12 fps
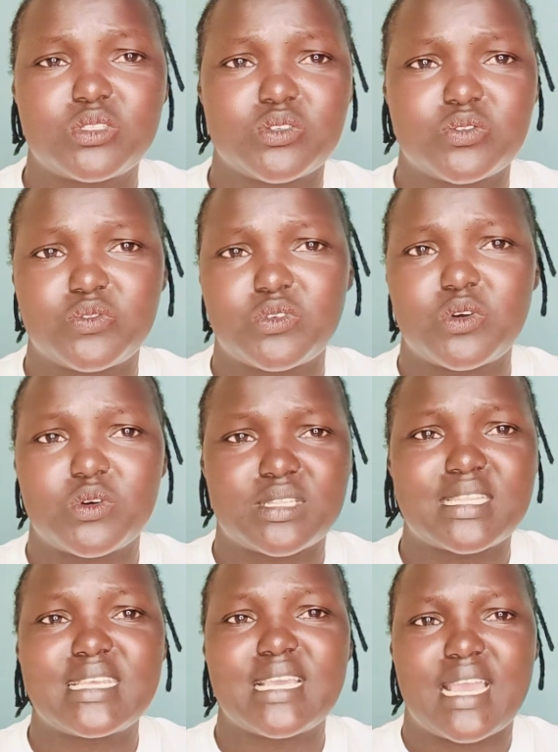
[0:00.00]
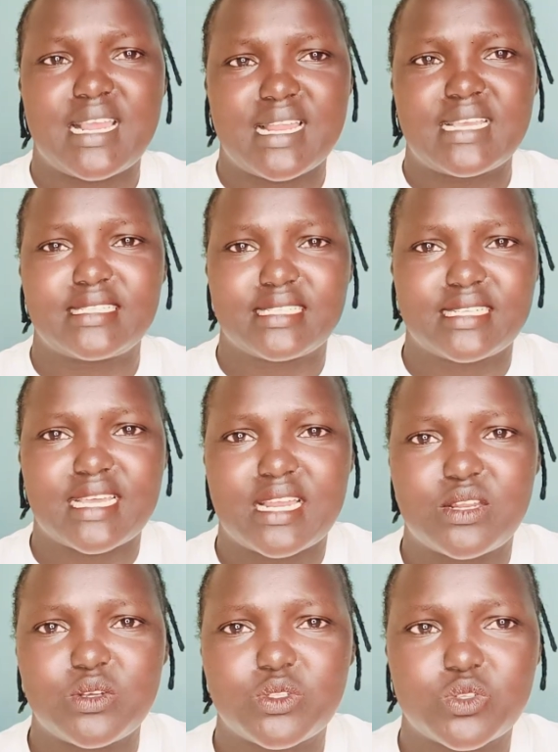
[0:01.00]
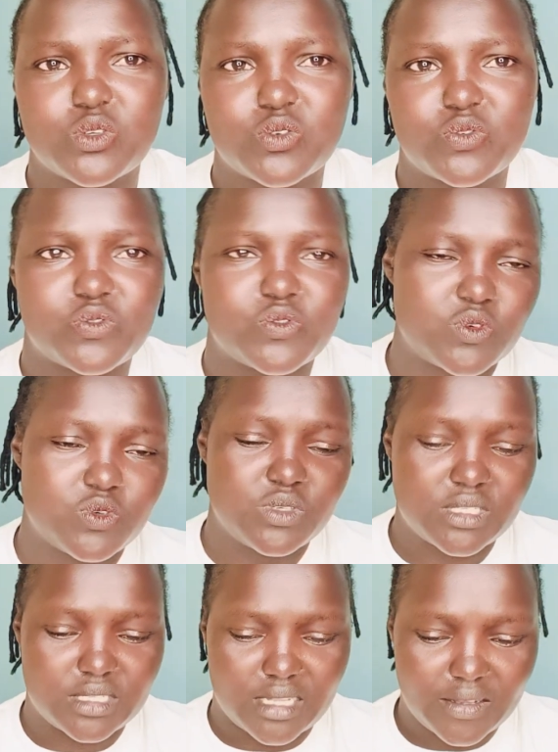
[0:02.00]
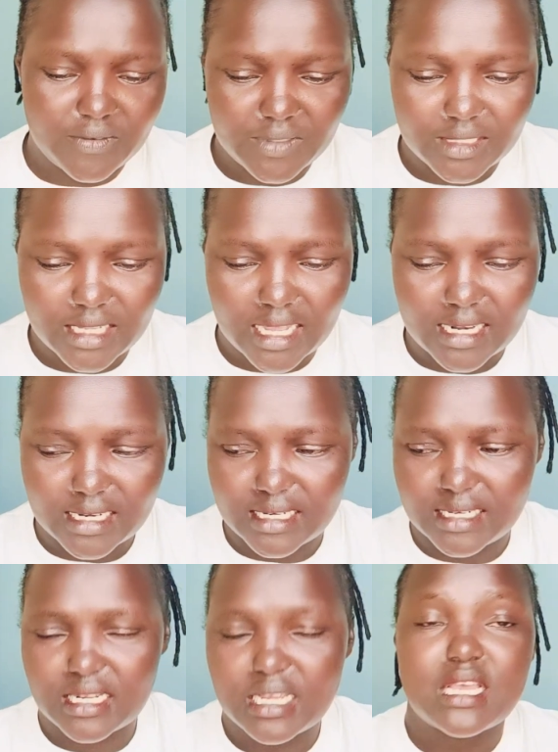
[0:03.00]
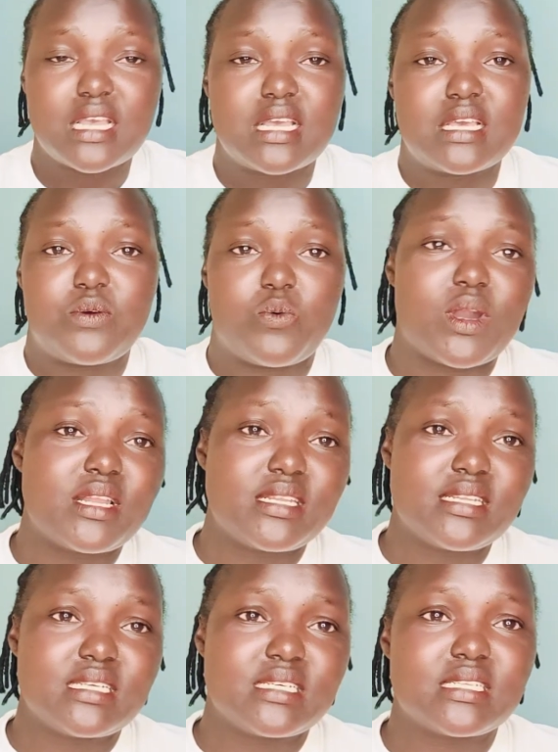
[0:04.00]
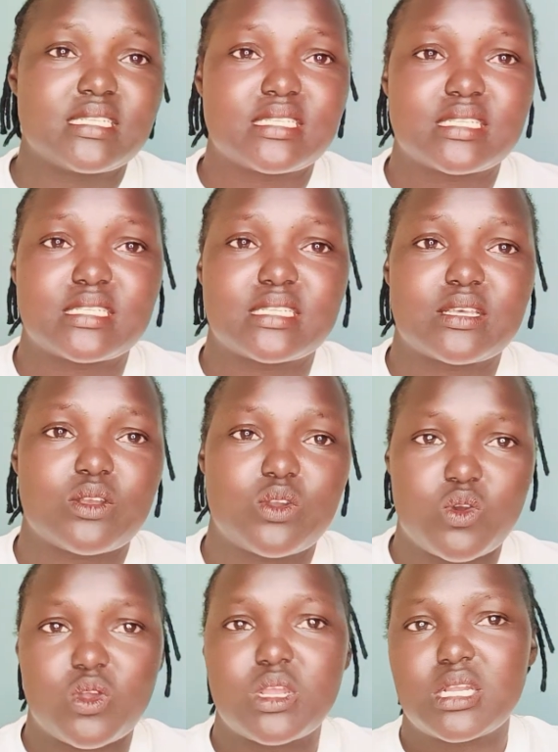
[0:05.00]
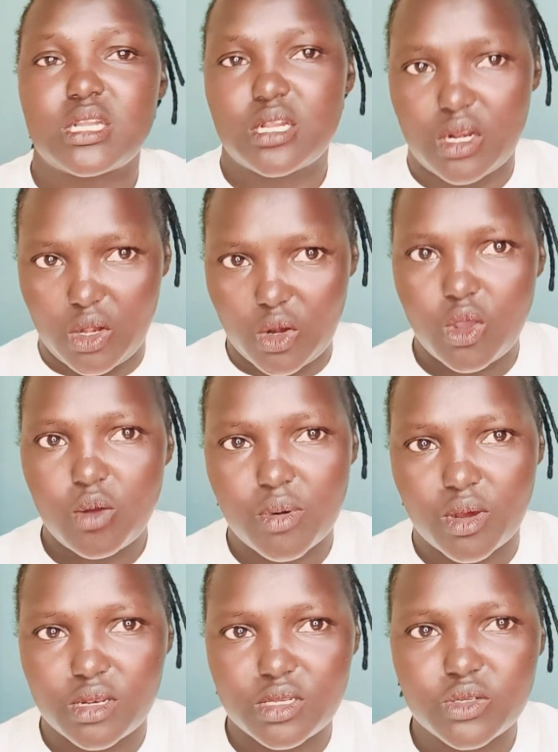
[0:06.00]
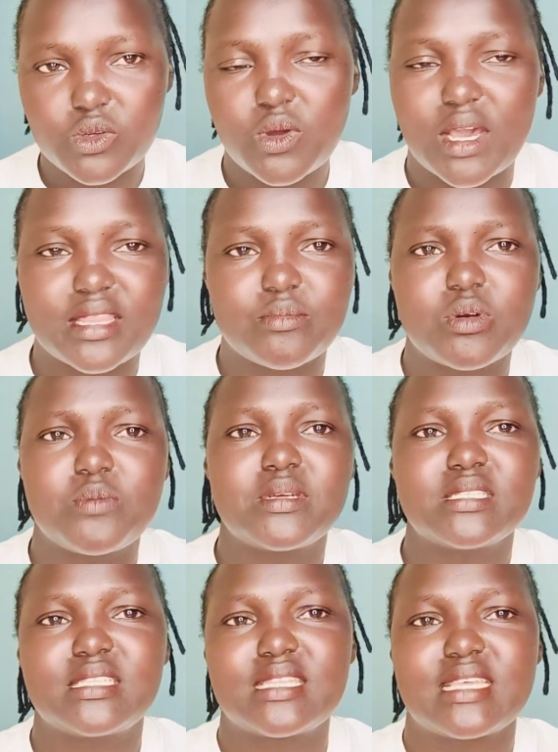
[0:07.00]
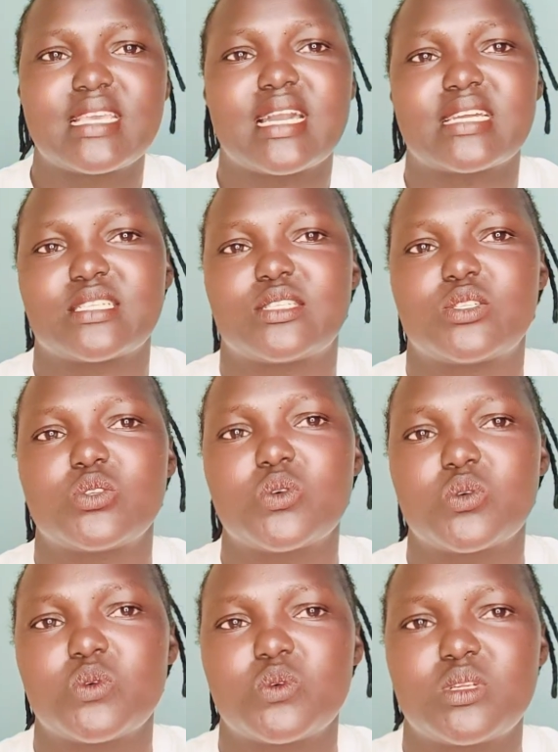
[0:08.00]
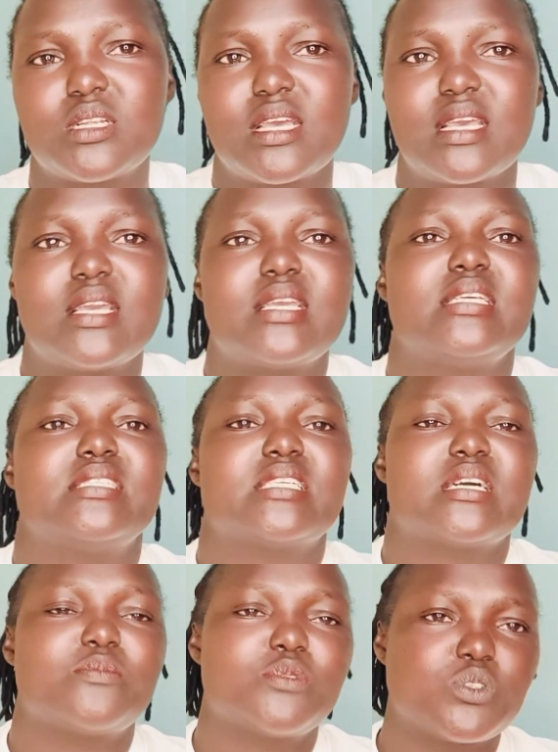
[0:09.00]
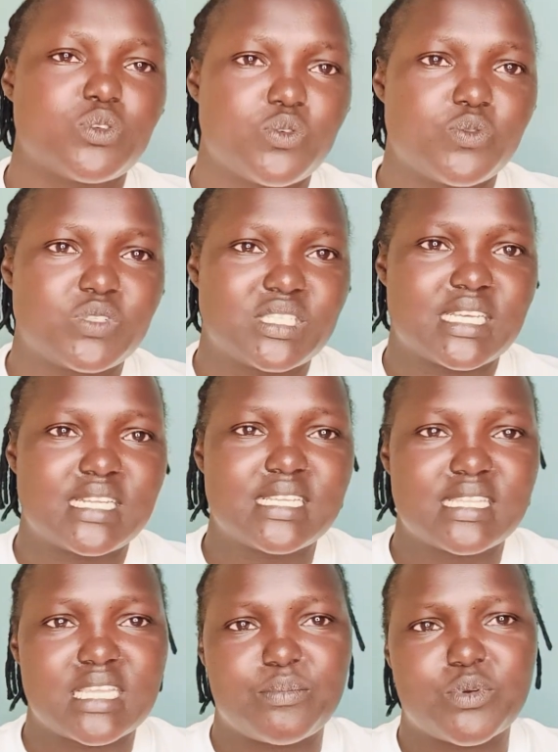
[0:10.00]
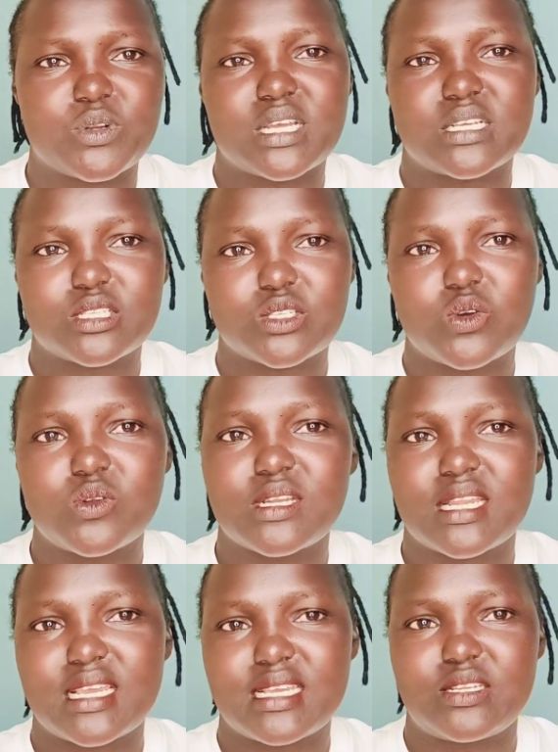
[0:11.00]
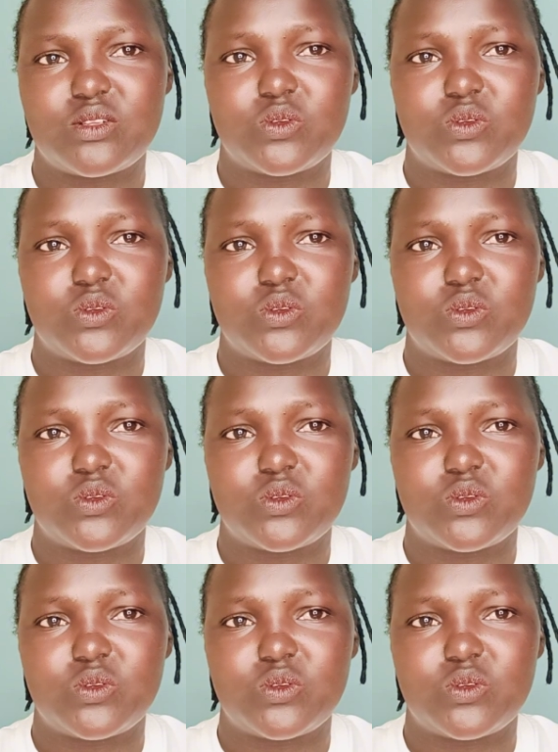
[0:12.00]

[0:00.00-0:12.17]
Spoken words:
of, or they highlighted a lot of good stuffs, and one is going global. At the moment they are so good in terms of selling their products online,